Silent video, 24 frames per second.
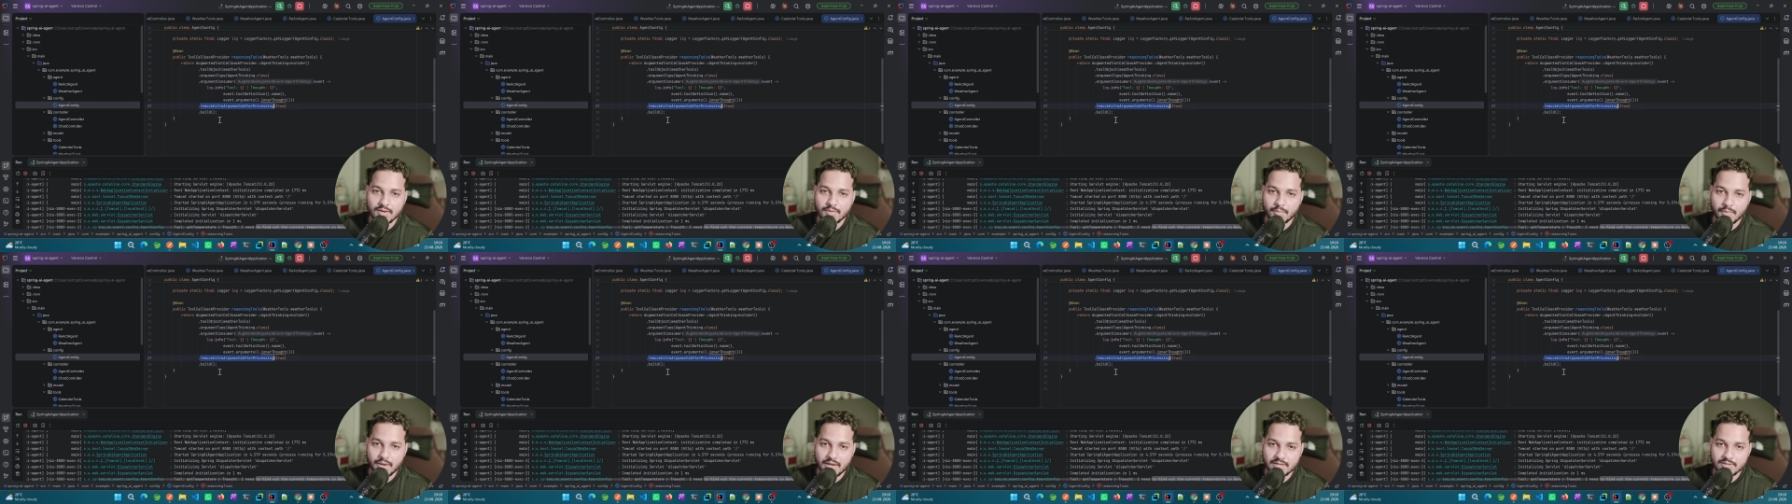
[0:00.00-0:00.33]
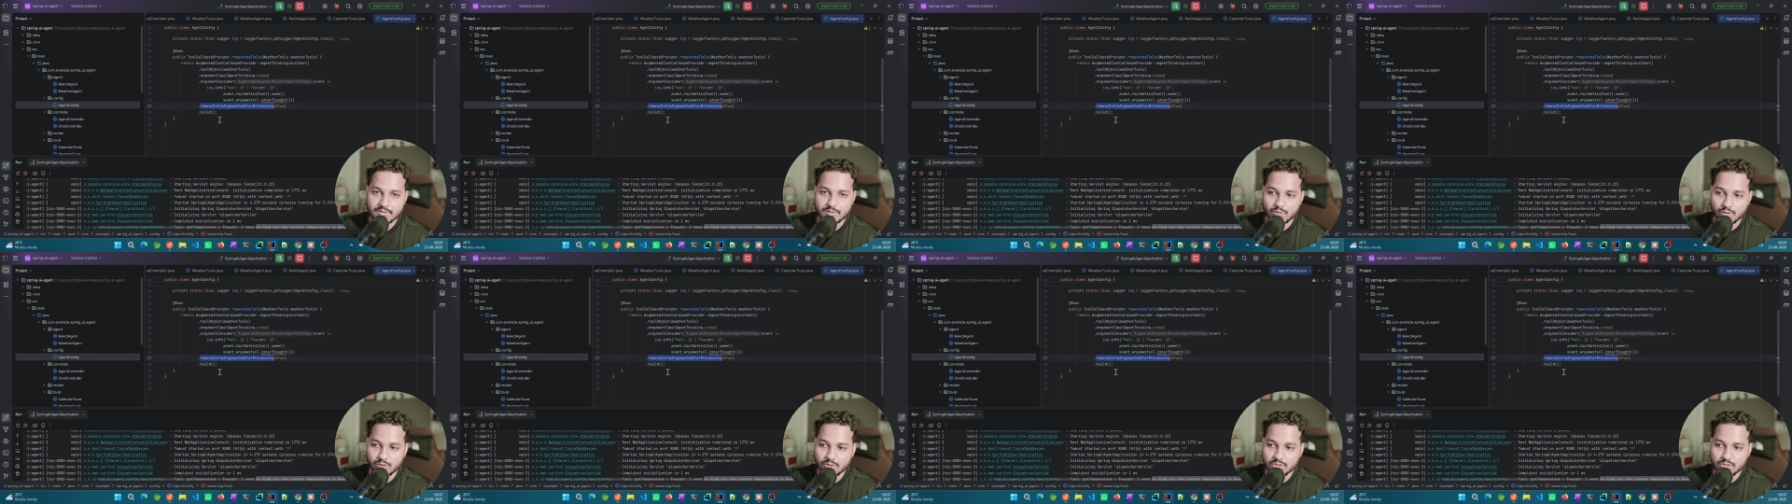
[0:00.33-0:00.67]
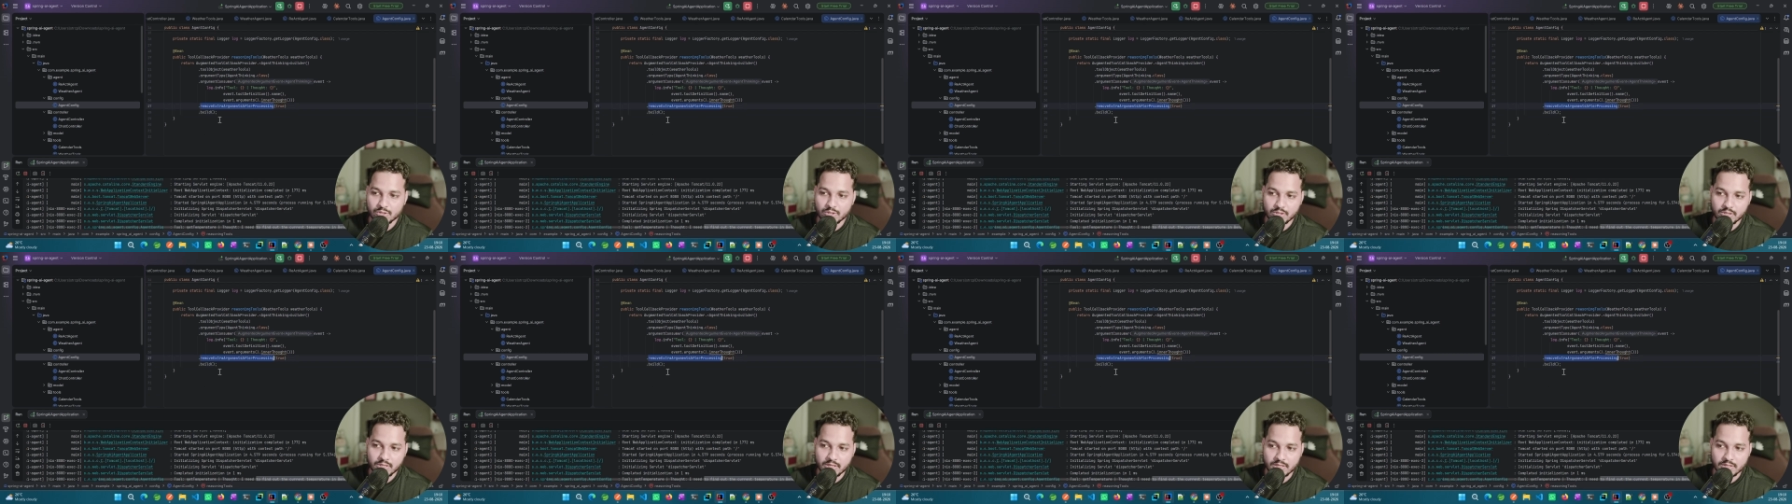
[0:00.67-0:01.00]
pass those
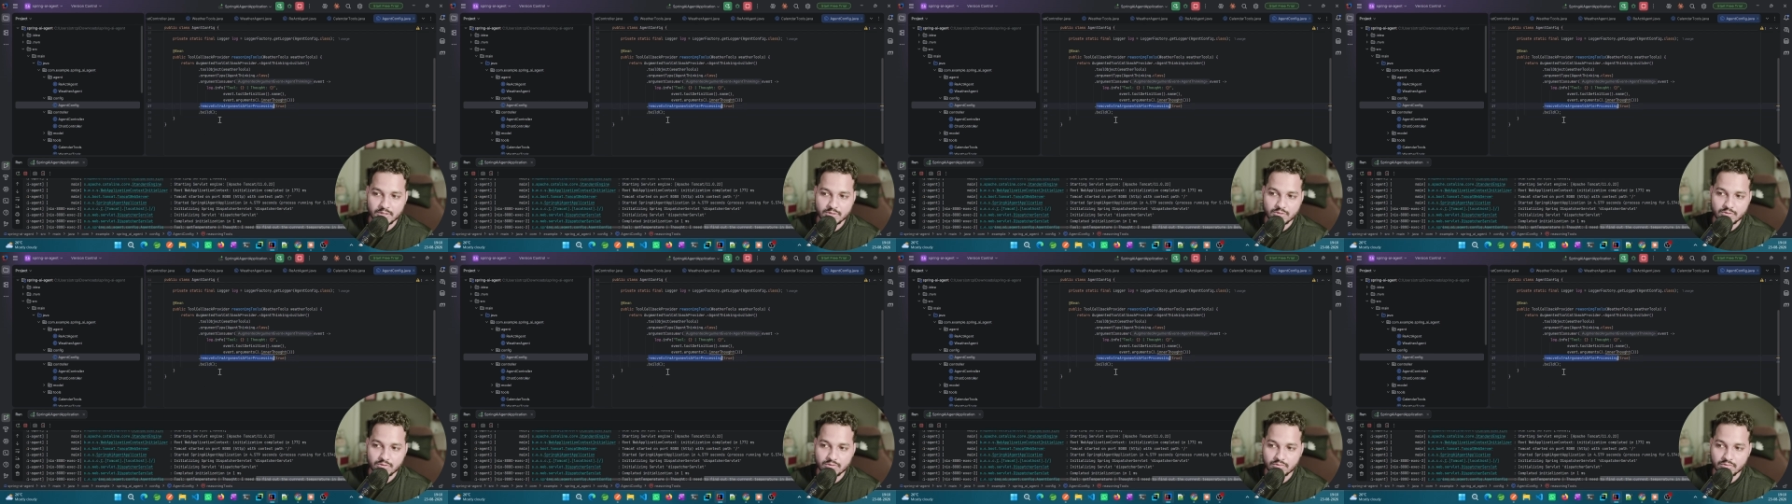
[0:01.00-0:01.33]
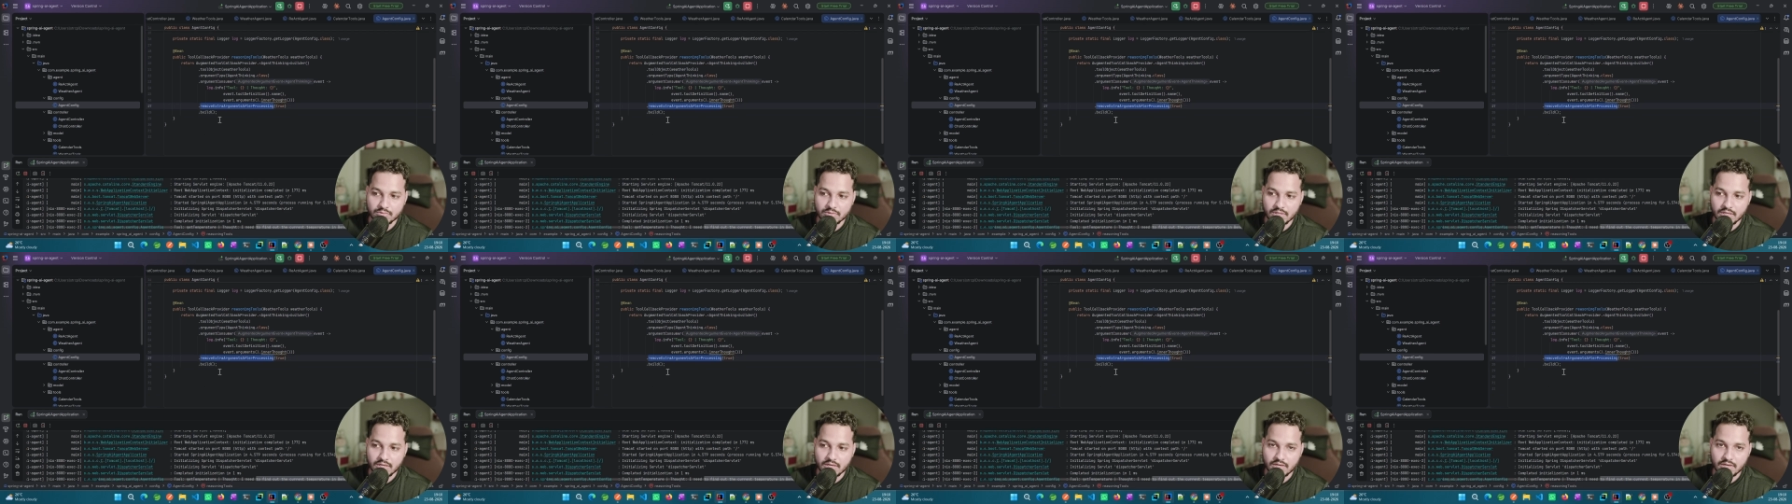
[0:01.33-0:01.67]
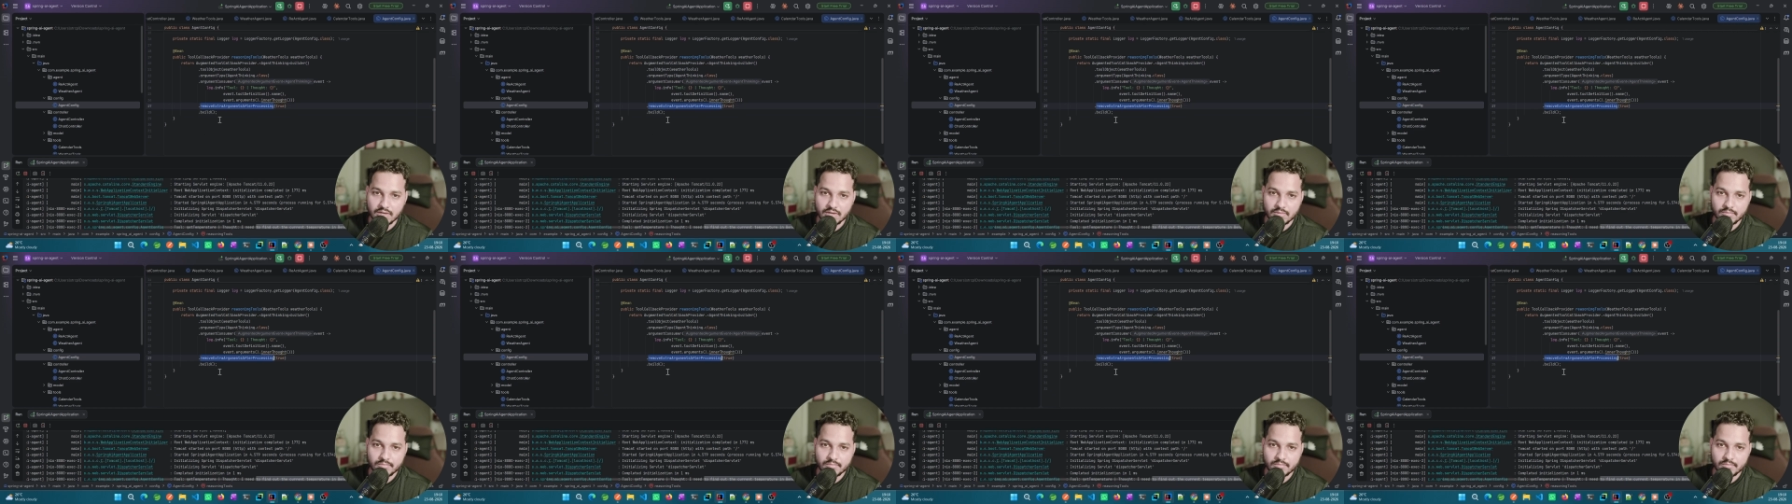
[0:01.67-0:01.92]
things to the